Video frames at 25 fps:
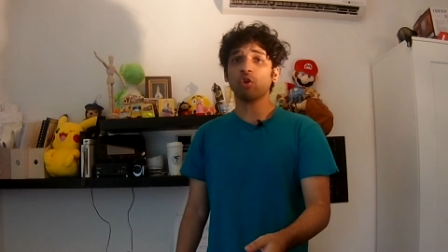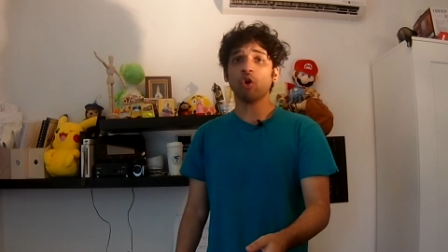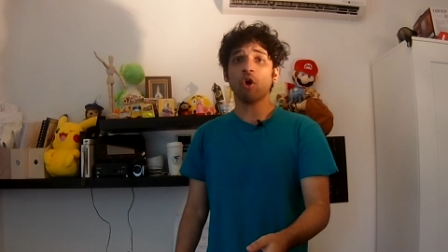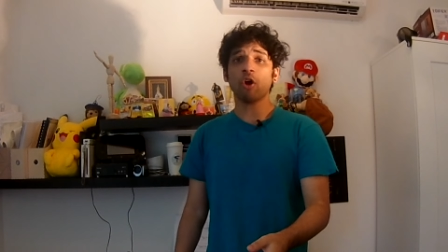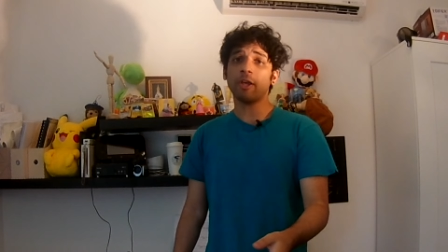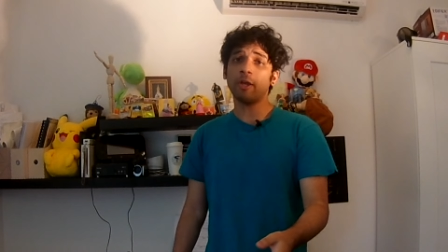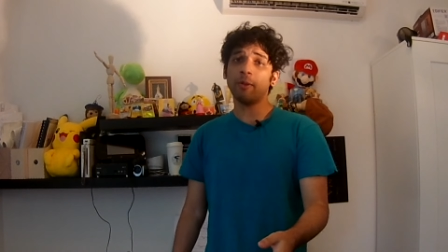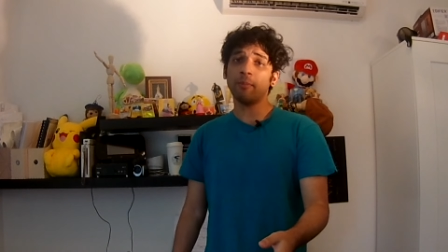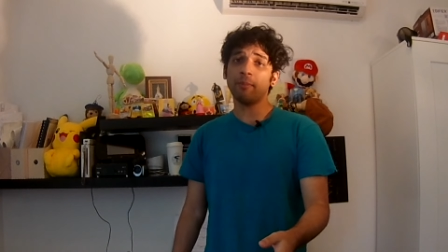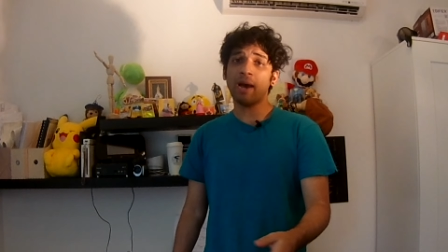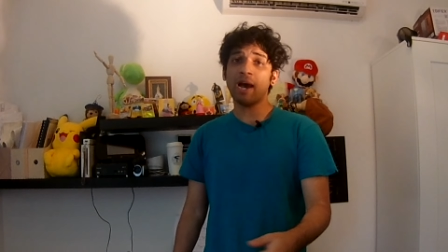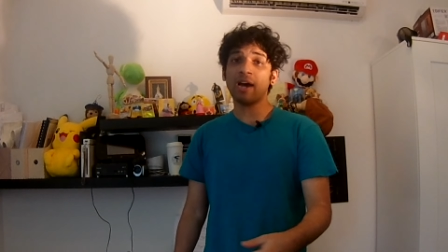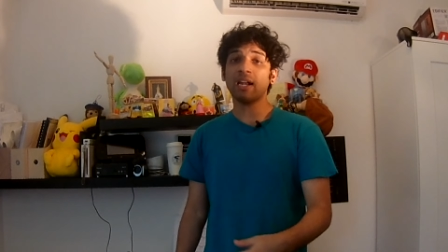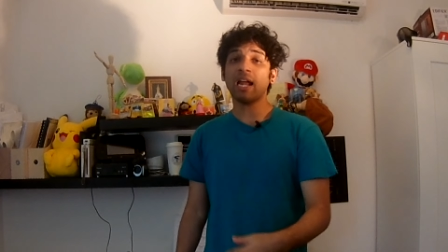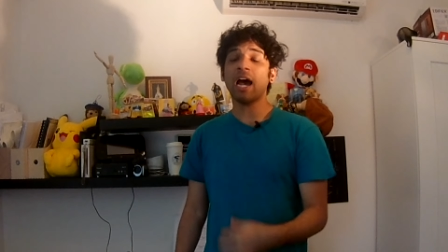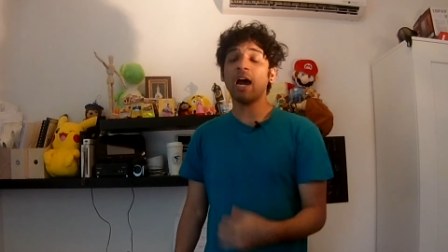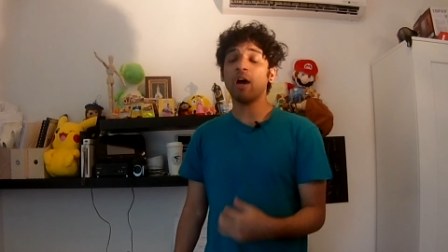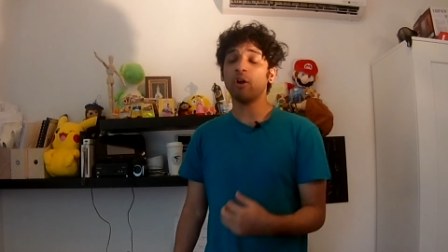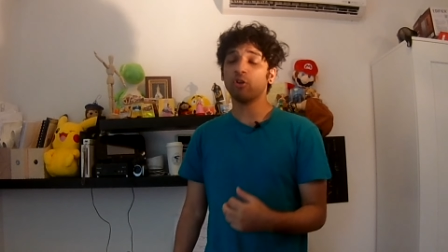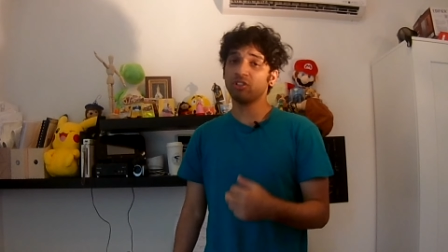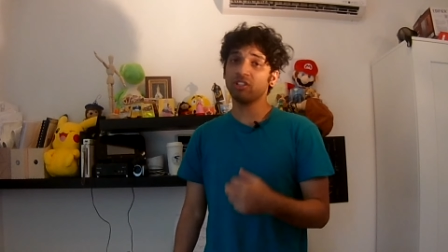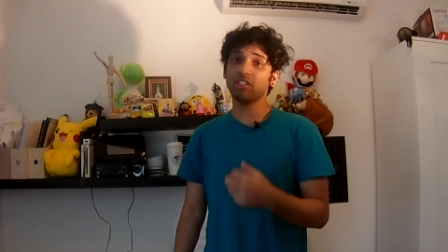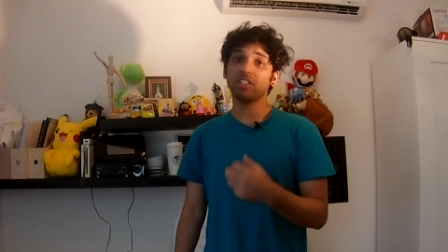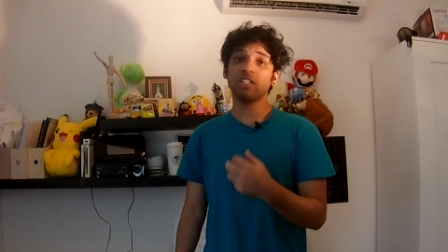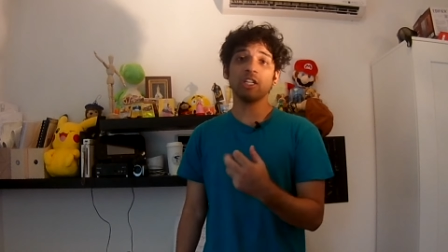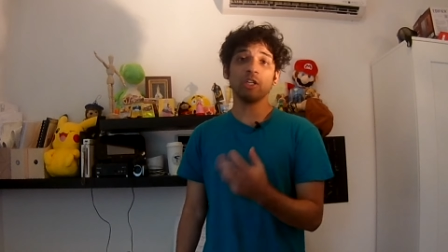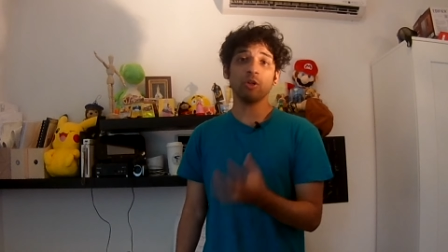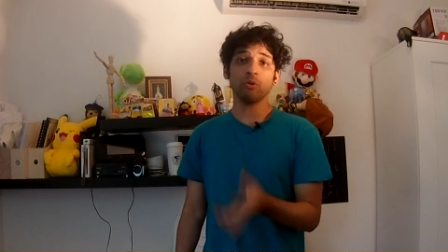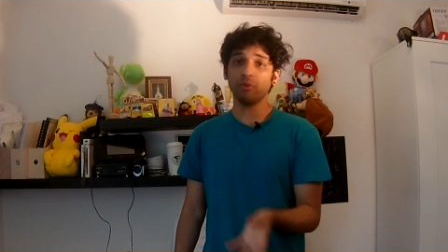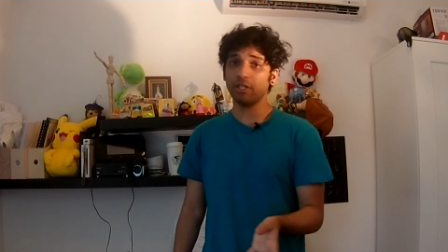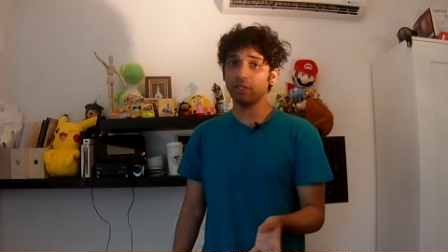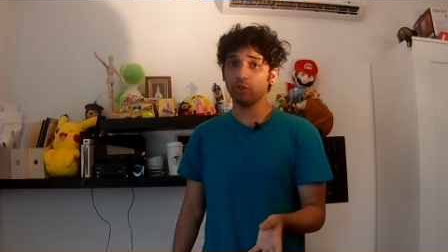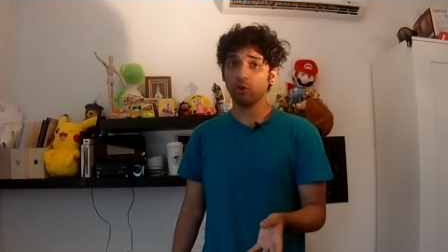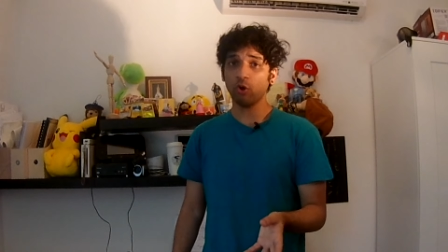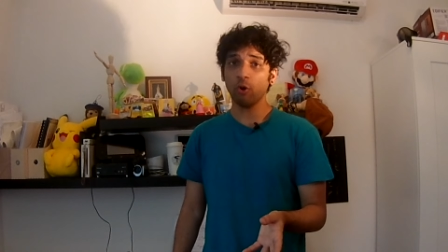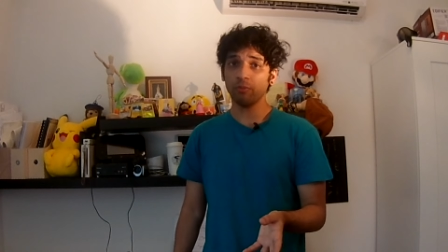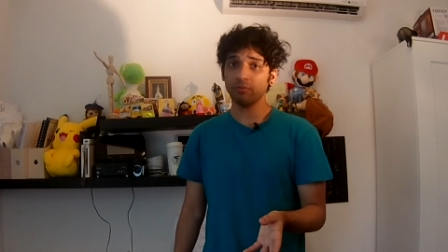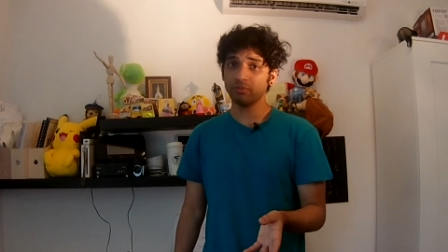talking about how to deal
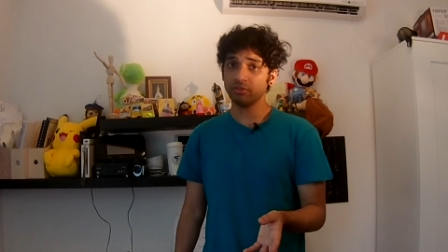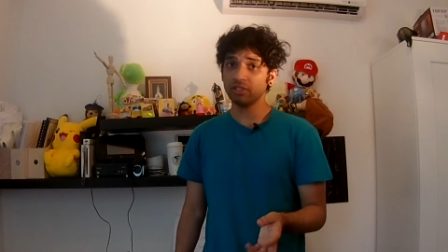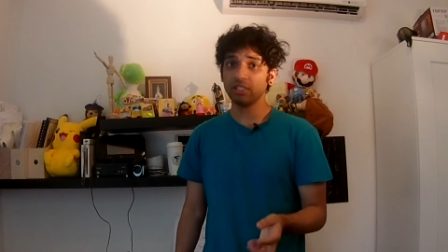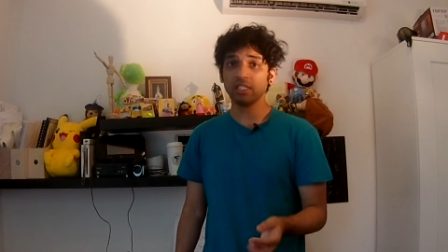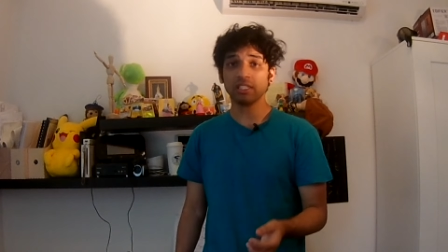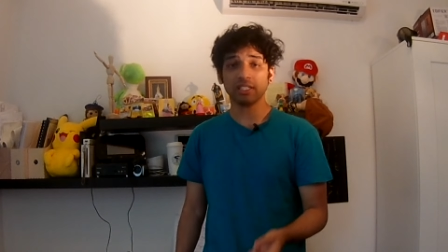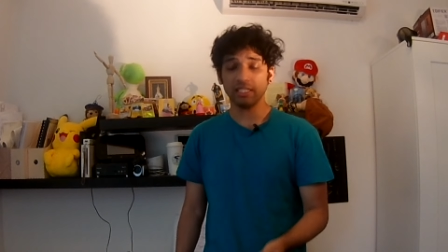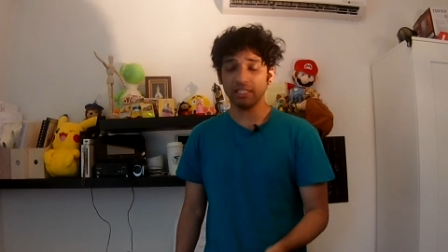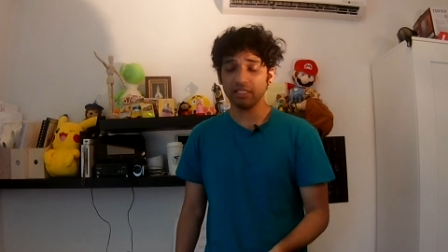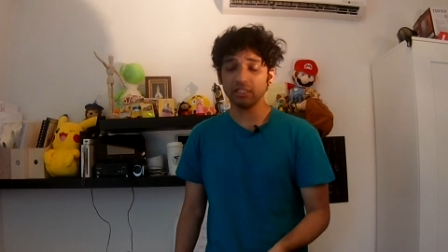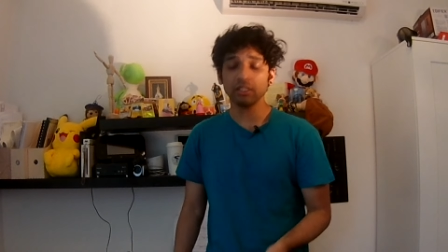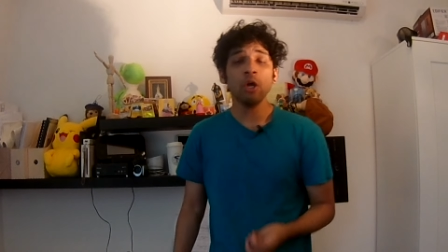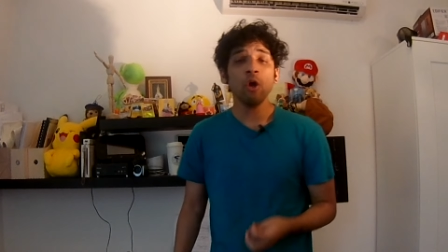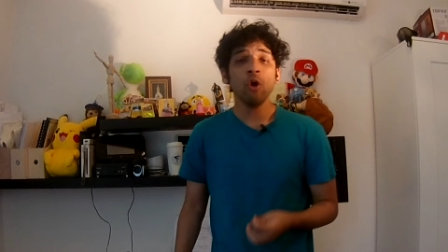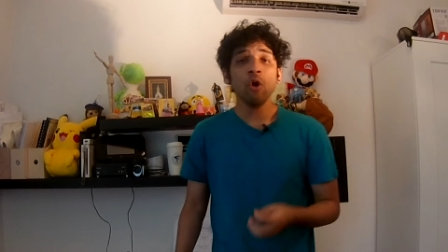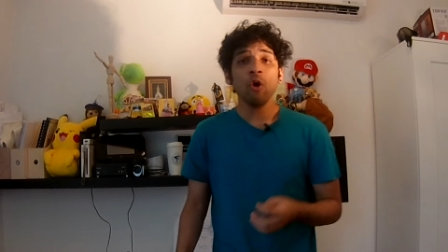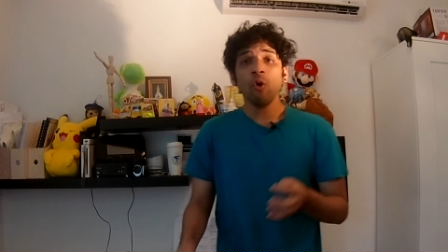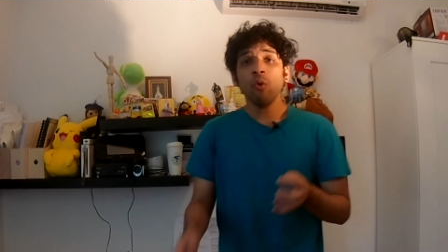with homesickness,